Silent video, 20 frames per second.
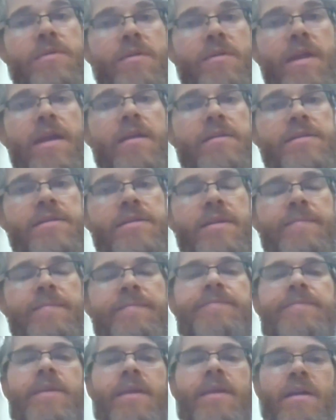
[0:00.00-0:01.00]
with your care team.
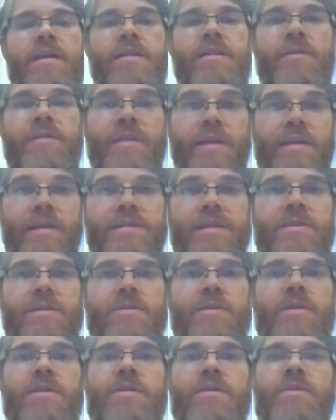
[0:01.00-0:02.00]
There are things that
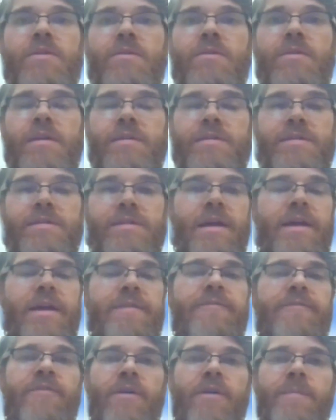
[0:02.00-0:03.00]
you can do
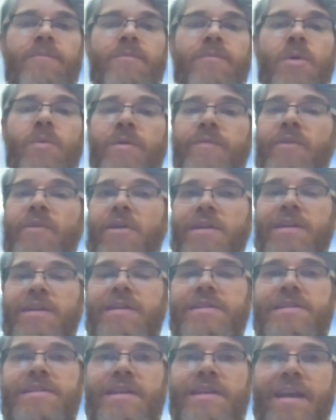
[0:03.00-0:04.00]
aside from what we've already
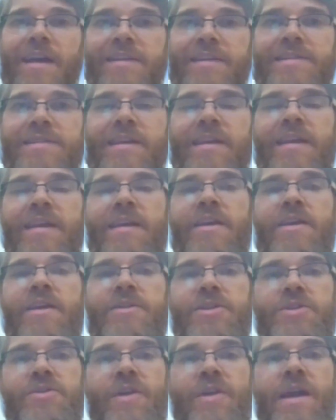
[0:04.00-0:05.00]
discussed
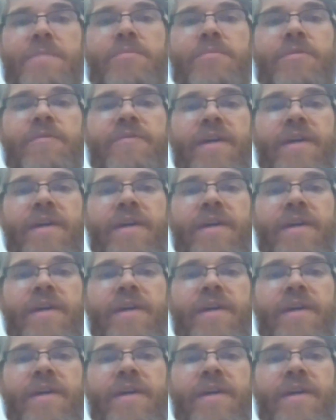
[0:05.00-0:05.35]
to try and